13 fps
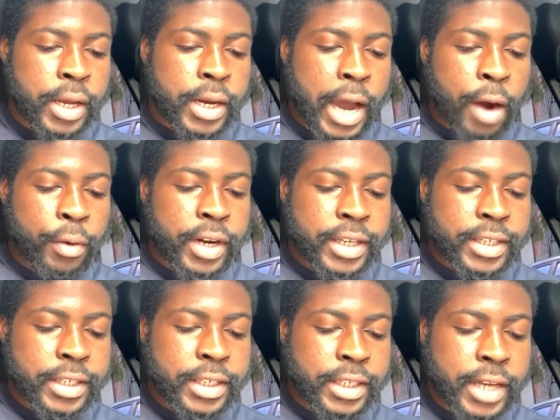now it
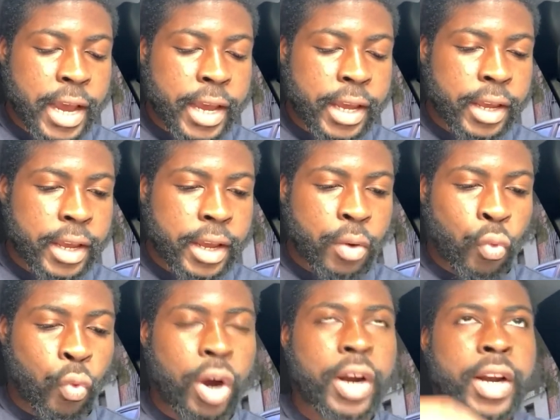doesn't say
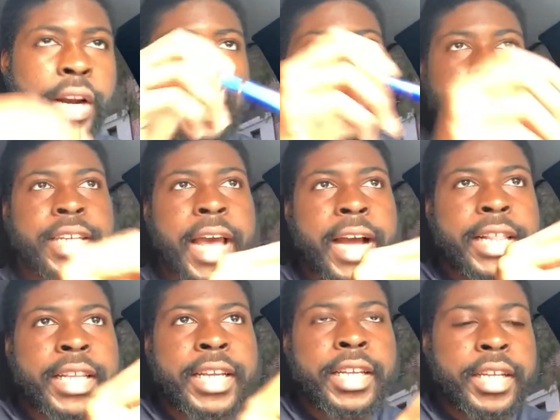what
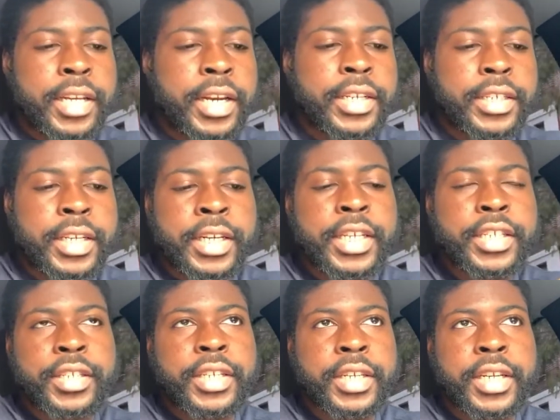exactly in
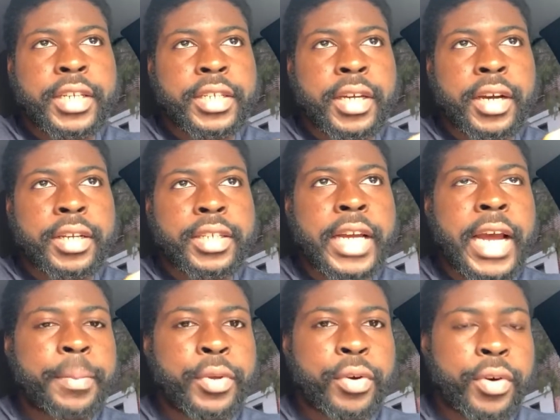this in this uh,
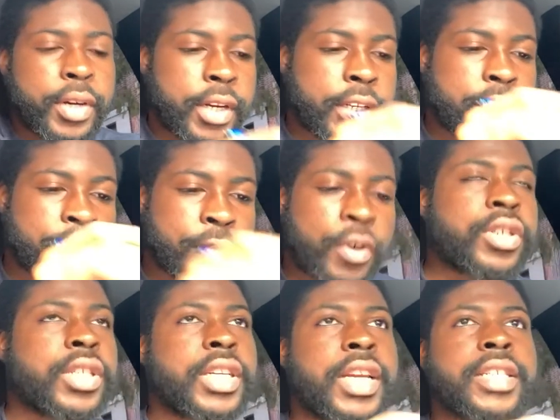chapter or in this
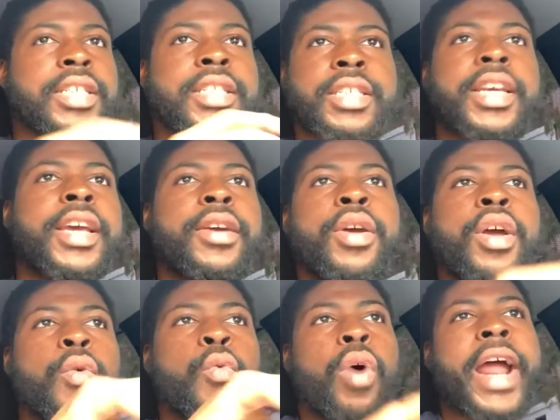verse it doesn't say
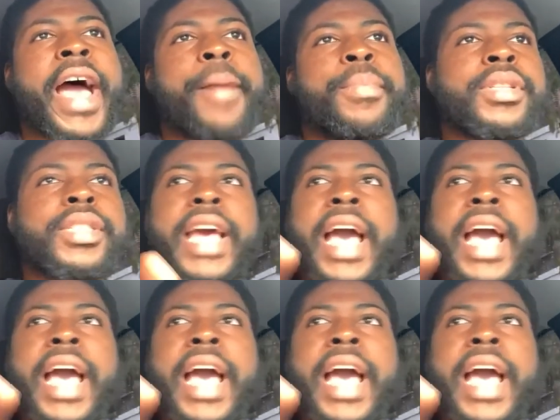what happens